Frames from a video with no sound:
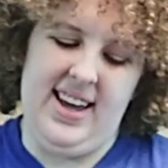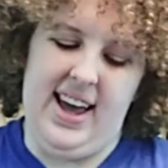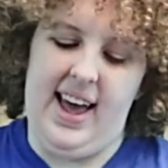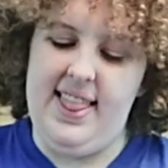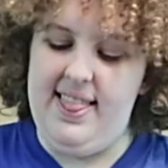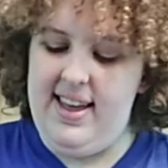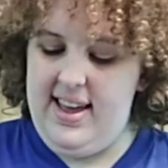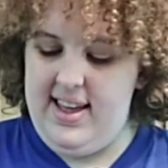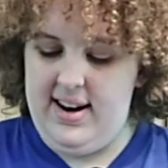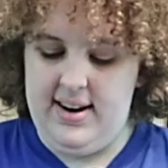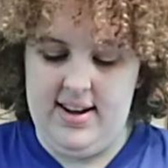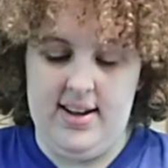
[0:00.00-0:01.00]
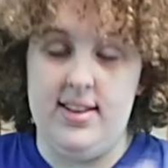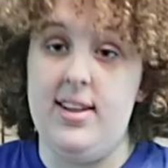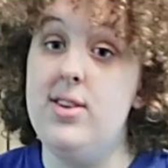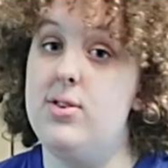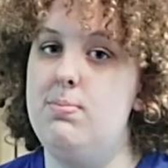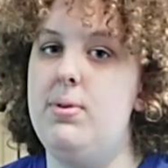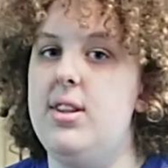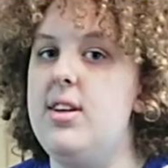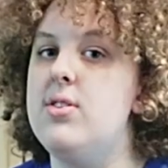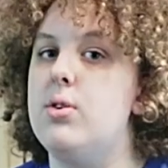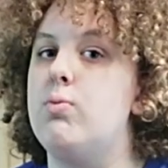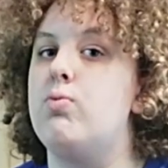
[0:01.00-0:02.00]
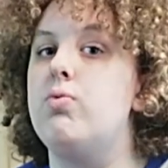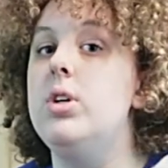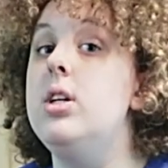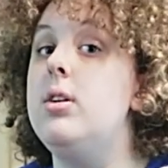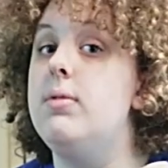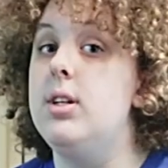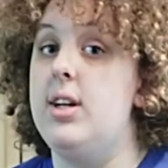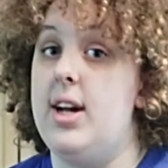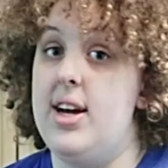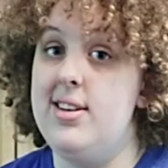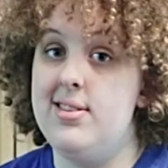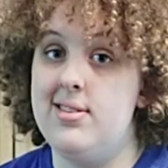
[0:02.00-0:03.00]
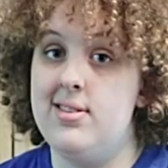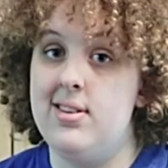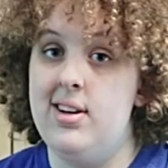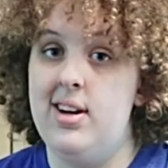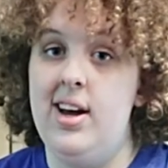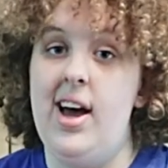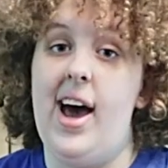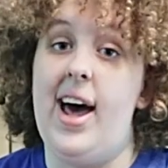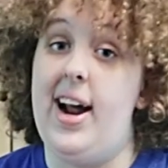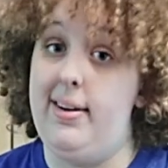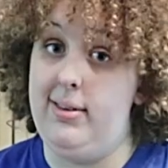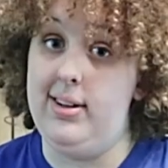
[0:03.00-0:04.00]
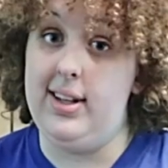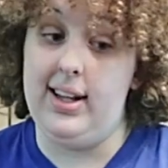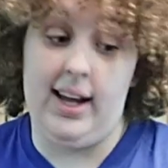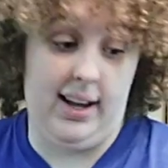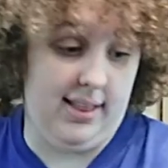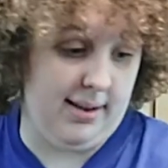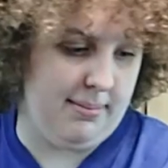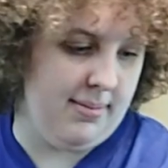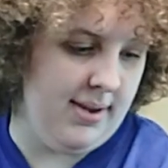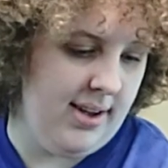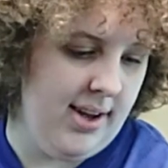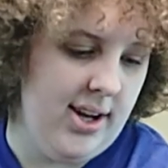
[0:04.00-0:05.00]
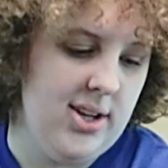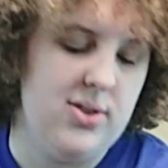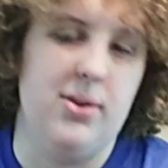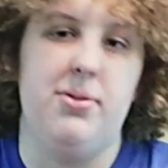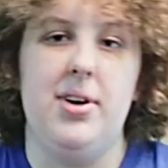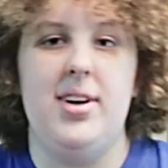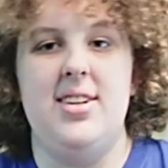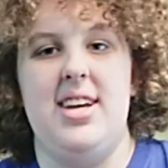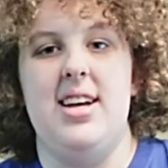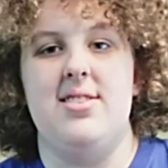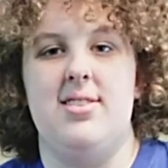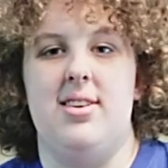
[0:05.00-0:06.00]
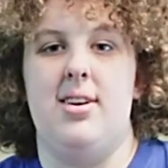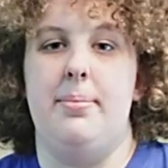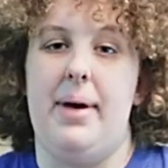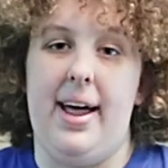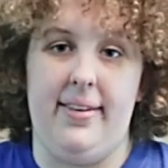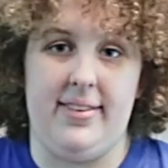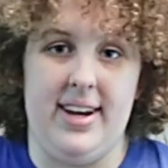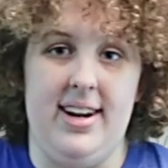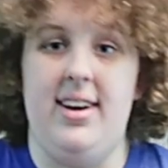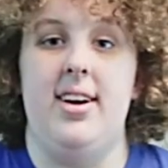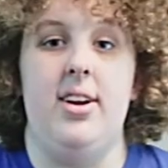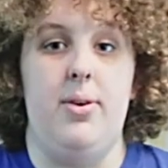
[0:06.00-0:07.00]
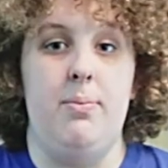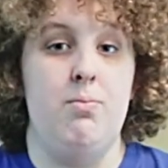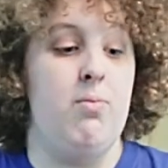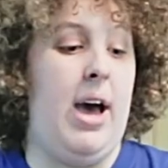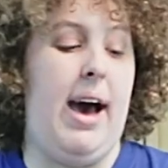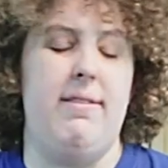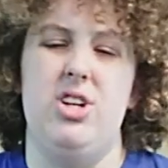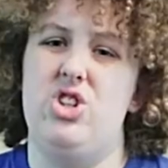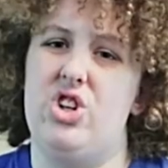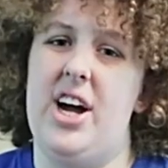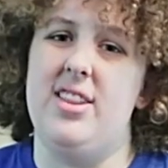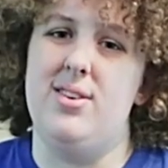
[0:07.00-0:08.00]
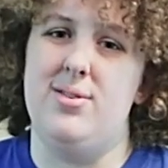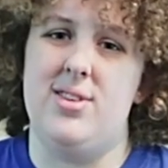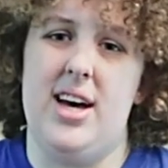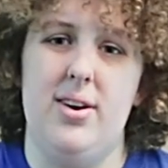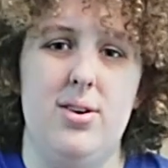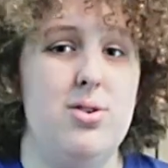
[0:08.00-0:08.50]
And then these are really, really nice, and I really like them. So if you're a dancer or a ballerina and you haven't tried those out,